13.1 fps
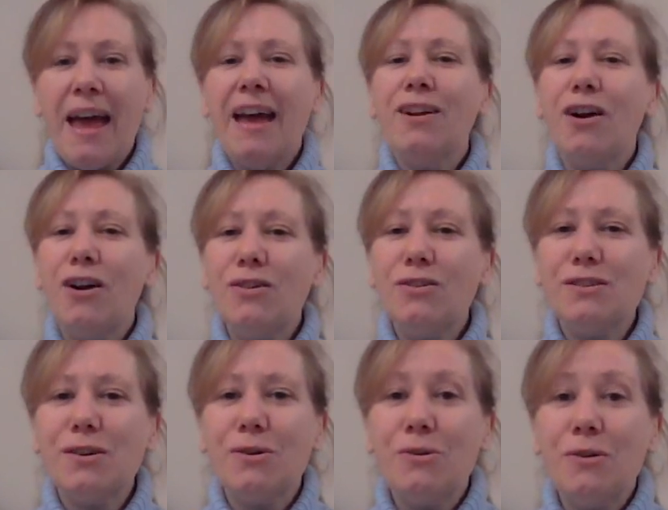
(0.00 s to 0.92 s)
and
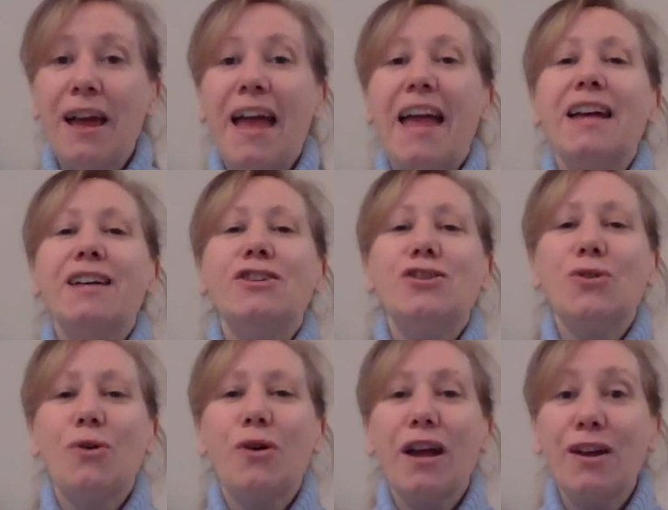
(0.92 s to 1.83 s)
also
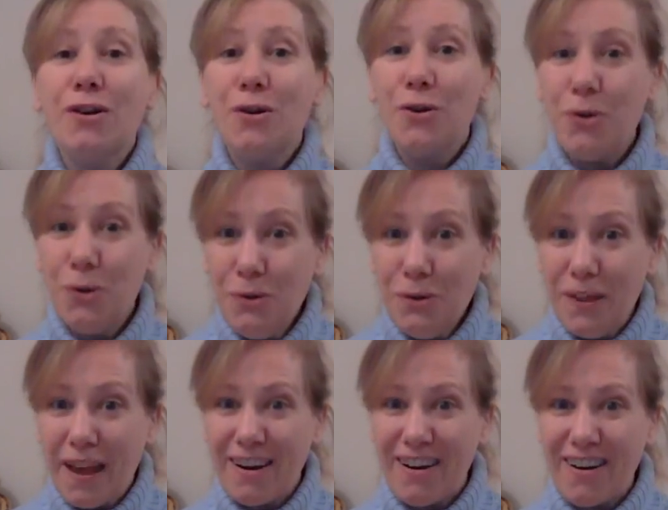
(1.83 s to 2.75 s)
enjoying who
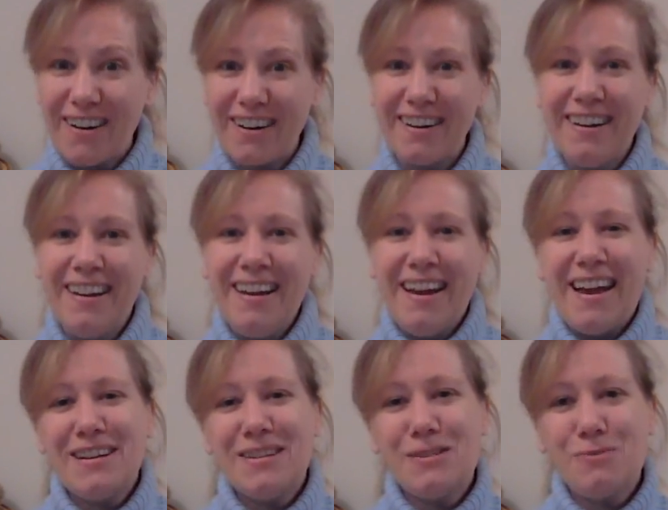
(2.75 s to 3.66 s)
they are
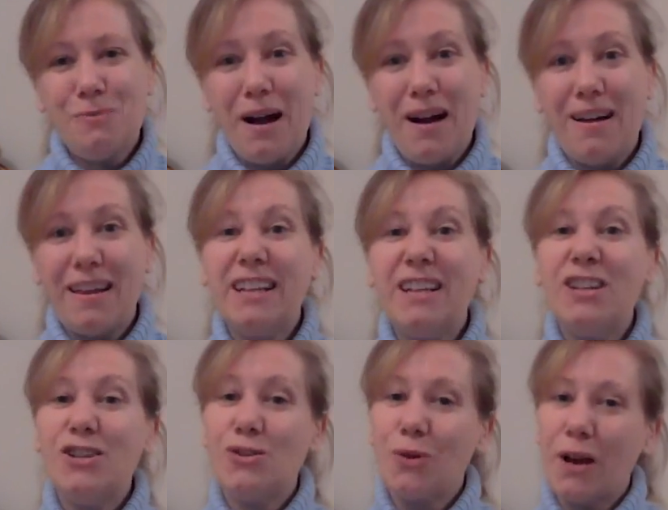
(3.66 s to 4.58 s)
as well, and
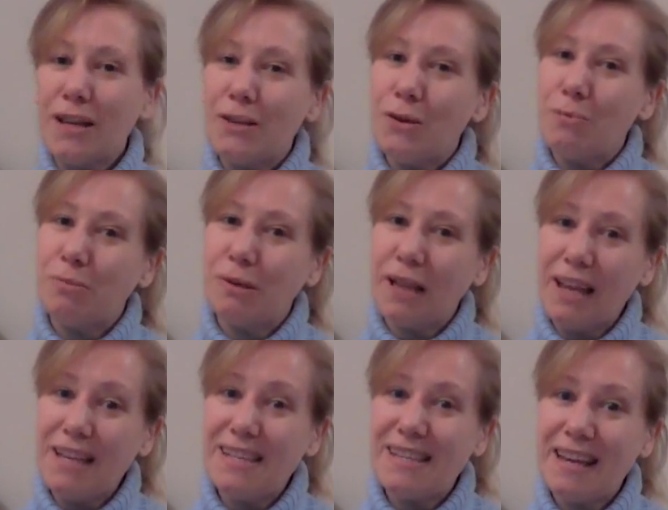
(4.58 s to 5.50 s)
enjoying their
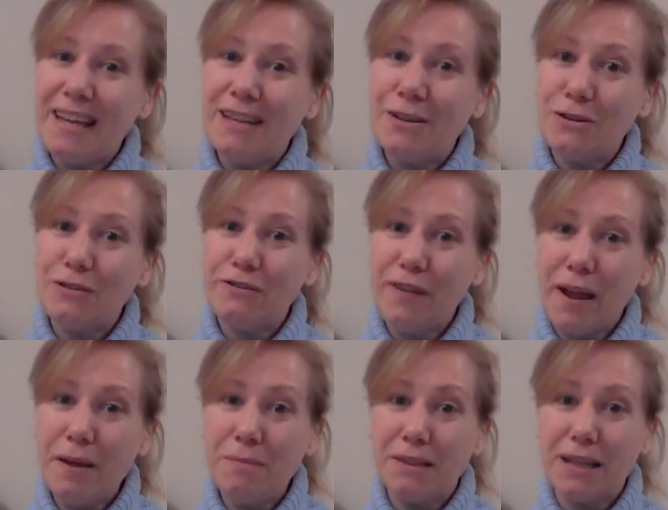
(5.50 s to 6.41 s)
place in their
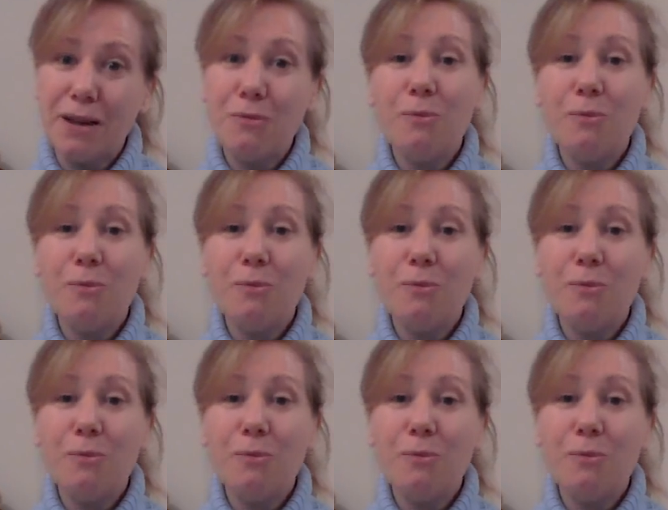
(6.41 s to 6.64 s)
family,